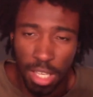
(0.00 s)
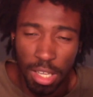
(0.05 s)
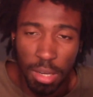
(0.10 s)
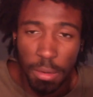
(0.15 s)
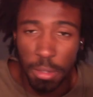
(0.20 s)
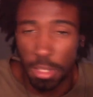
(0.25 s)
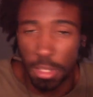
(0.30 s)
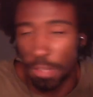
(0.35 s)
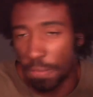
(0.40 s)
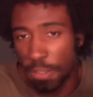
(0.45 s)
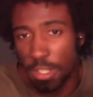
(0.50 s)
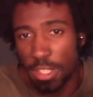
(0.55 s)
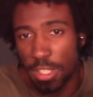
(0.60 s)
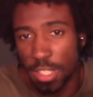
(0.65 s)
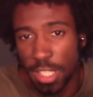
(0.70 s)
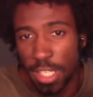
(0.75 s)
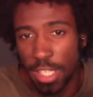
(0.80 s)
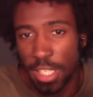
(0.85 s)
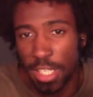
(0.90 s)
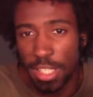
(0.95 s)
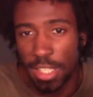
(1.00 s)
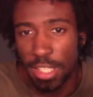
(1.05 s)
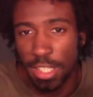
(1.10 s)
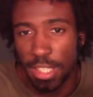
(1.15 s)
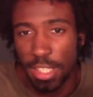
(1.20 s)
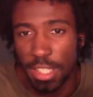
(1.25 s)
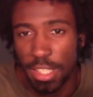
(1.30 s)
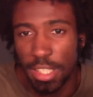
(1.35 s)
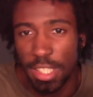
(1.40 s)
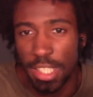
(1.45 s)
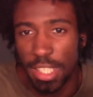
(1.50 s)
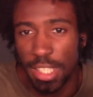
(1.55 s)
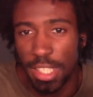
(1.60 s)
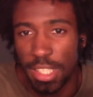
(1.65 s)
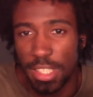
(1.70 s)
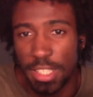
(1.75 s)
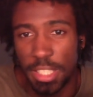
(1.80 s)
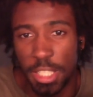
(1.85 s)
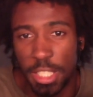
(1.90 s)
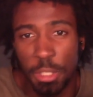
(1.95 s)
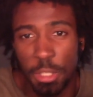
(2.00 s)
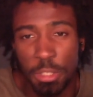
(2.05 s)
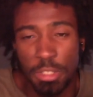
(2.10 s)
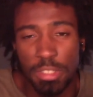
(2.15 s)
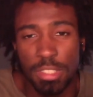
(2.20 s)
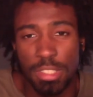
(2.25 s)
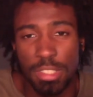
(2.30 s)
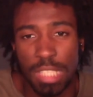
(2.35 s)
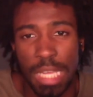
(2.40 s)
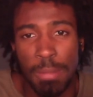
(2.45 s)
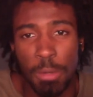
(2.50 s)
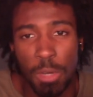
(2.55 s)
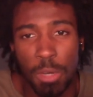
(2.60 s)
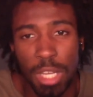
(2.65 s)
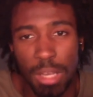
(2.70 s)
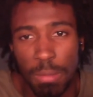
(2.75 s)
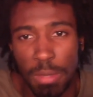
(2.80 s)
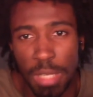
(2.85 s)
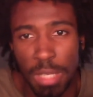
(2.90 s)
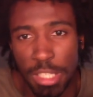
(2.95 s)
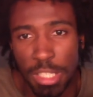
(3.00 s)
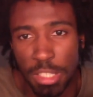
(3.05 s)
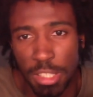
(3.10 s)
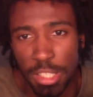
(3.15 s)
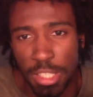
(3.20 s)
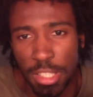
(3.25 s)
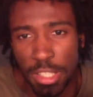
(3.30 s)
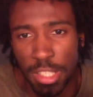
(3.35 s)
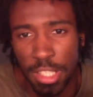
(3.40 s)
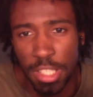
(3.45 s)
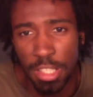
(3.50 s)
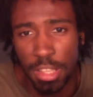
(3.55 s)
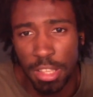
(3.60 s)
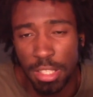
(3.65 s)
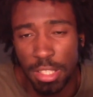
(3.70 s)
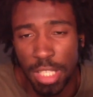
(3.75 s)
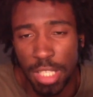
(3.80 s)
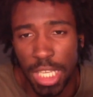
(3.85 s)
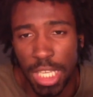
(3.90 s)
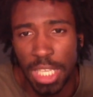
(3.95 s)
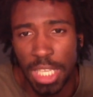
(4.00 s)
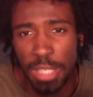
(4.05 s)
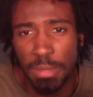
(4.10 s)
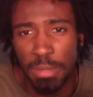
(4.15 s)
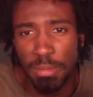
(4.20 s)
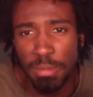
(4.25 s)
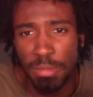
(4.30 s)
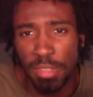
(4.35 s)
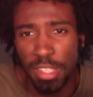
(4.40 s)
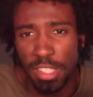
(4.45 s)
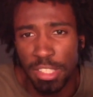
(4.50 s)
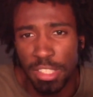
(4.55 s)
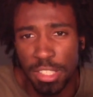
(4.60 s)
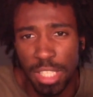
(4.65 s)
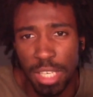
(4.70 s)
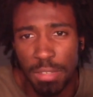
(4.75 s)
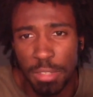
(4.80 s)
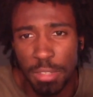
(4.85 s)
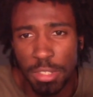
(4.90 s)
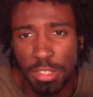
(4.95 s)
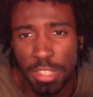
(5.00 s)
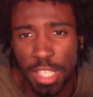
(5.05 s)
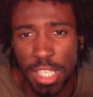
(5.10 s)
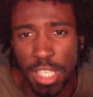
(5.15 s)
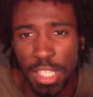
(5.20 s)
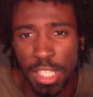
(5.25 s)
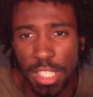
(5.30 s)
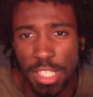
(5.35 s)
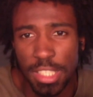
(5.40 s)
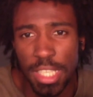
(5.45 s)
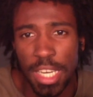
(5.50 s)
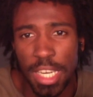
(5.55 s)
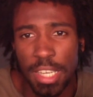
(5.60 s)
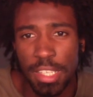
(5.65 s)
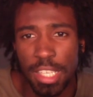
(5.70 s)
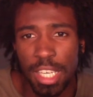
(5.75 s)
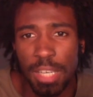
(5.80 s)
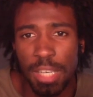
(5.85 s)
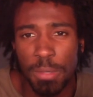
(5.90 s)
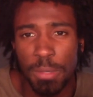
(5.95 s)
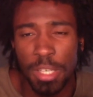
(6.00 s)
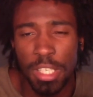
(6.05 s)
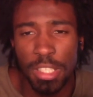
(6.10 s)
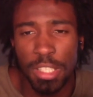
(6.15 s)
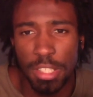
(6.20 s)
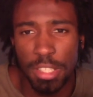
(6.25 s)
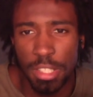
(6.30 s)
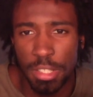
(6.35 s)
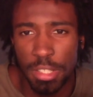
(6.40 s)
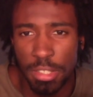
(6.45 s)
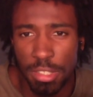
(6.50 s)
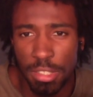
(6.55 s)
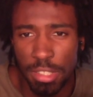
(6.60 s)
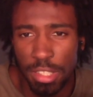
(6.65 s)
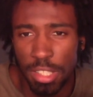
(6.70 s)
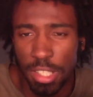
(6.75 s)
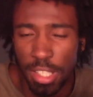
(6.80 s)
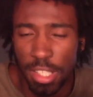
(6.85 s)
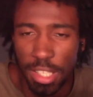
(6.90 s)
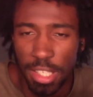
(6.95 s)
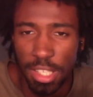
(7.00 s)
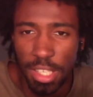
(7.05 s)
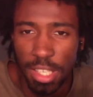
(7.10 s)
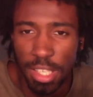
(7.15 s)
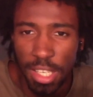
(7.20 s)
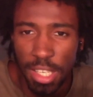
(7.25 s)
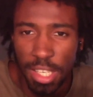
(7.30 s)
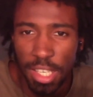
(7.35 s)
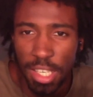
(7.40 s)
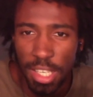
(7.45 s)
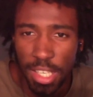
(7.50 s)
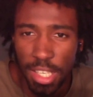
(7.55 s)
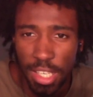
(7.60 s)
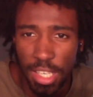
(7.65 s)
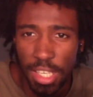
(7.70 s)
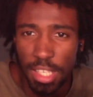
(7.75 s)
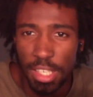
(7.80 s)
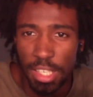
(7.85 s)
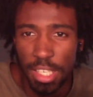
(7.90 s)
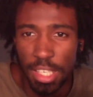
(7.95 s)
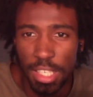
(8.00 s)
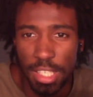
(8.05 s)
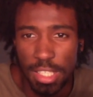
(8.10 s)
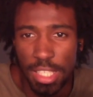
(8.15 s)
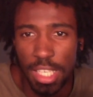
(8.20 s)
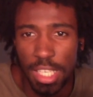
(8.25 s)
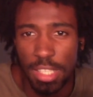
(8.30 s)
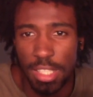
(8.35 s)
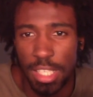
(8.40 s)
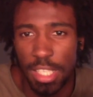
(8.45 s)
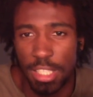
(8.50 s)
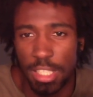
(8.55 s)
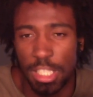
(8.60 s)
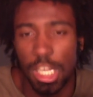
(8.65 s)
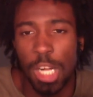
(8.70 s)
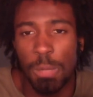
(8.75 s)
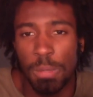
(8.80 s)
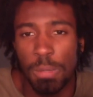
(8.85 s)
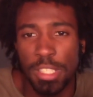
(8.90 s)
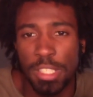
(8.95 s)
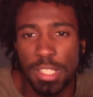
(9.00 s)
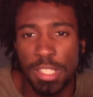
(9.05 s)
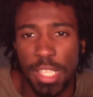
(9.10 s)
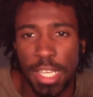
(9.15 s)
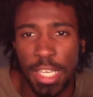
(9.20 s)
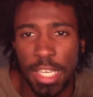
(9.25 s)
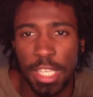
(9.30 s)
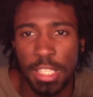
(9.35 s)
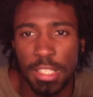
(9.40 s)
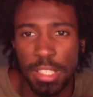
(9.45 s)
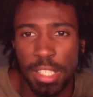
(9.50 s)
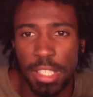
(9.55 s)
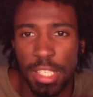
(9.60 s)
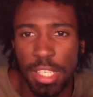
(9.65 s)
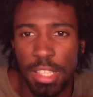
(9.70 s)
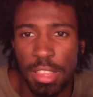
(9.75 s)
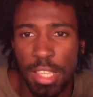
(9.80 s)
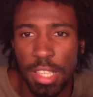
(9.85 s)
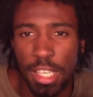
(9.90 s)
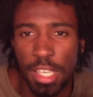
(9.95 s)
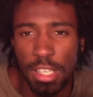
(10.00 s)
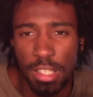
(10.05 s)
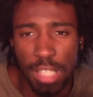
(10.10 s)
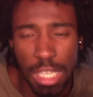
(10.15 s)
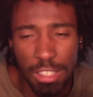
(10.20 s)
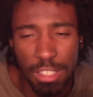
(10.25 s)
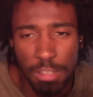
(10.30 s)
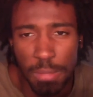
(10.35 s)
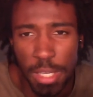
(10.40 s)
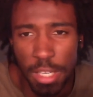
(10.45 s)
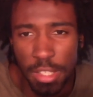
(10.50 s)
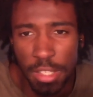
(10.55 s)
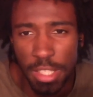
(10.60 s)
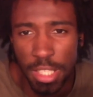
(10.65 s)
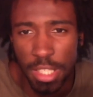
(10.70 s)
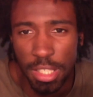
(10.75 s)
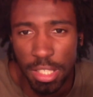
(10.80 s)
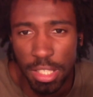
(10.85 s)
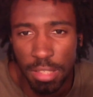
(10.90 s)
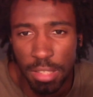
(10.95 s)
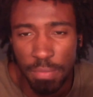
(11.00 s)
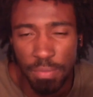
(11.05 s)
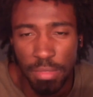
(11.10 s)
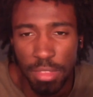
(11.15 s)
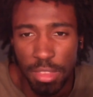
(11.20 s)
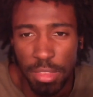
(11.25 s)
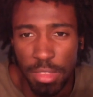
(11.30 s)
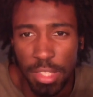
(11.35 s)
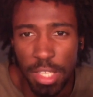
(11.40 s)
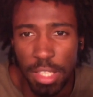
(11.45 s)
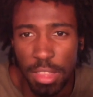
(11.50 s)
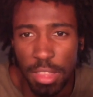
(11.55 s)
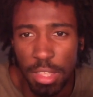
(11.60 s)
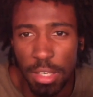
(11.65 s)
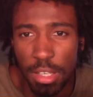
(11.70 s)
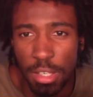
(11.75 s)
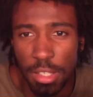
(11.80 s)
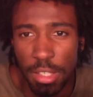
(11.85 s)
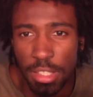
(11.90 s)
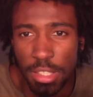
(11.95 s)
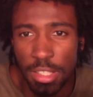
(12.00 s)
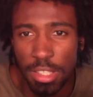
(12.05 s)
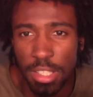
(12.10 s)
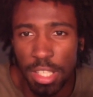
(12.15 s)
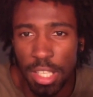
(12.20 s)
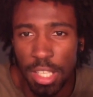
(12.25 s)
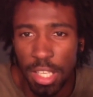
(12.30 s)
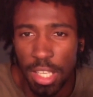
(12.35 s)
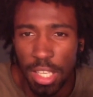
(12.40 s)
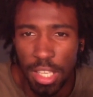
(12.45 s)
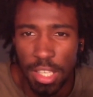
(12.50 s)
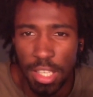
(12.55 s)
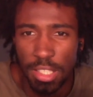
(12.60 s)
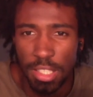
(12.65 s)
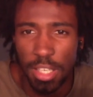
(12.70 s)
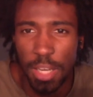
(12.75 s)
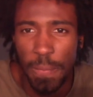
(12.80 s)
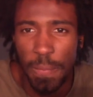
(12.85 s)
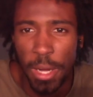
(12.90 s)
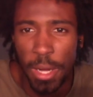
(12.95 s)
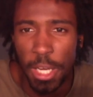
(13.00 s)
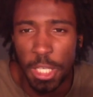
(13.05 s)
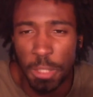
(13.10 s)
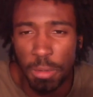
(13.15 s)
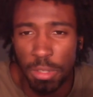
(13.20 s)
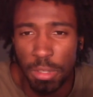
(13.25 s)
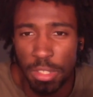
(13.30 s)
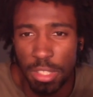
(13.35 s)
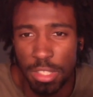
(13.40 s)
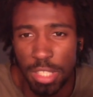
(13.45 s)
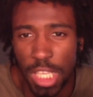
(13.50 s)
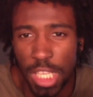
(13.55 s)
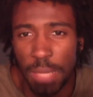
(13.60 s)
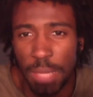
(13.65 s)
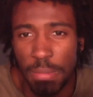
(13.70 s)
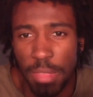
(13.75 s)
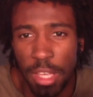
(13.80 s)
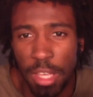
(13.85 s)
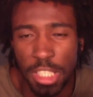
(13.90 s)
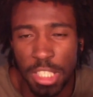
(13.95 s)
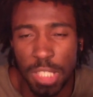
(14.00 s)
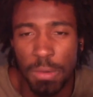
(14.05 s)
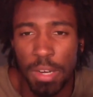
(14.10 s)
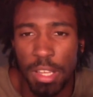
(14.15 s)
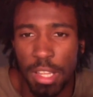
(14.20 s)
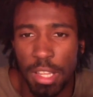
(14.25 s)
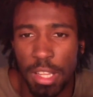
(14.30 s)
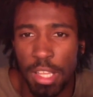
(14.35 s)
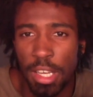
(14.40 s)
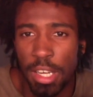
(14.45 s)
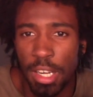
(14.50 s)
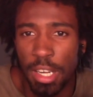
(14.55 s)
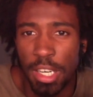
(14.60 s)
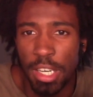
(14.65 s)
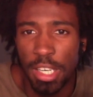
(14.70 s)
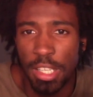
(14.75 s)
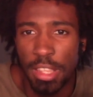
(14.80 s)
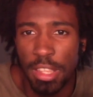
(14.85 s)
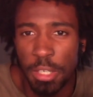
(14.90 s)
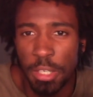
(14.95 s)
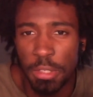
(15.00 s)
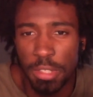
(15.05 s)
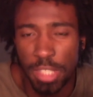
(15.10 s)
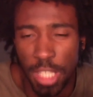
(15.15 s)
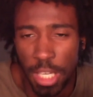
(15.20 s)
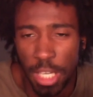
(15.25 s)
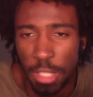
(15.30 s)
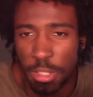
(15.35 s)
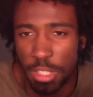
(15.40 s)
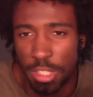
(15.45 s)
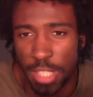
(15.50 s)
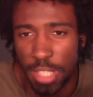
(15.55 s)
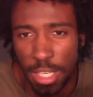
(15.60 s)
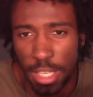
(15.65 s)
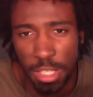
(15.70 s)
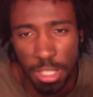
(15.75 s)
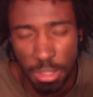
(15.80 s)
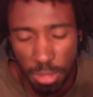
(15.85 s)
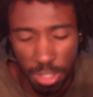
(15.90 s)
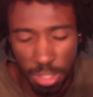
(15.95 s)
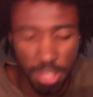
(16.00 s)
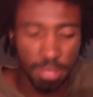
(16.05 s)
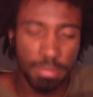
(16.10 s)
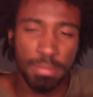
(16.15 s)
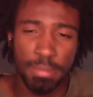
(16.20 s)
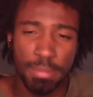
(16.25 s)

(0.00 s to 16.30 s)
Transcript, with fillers: Well, the first guy, still using the same equipment as earlier, the same shovel that he decided to upgrade to. He, he decides that it's a hopeless task and that he'll never be able to dig the hole so he might as well just keep things the way they are and don't change the status quo.